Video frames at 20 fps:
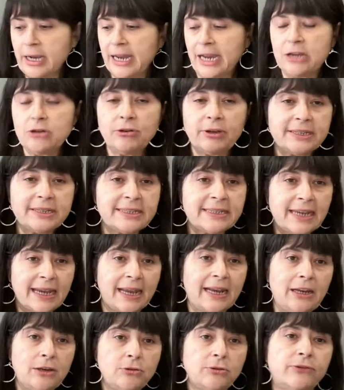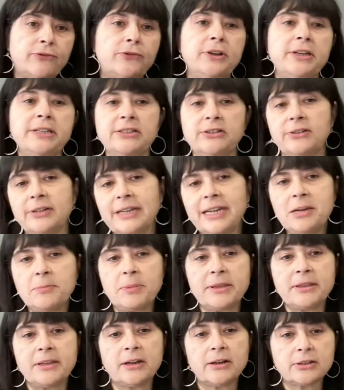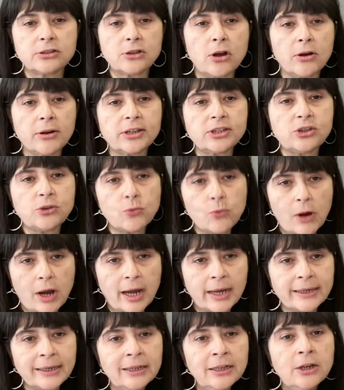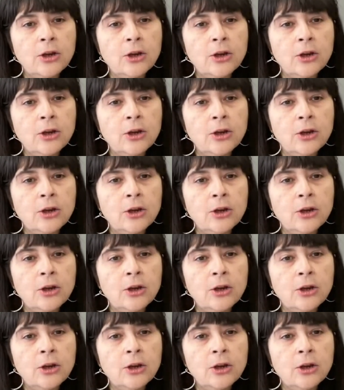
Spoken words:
and you can stick it in your freezer and keep it there as long as you want.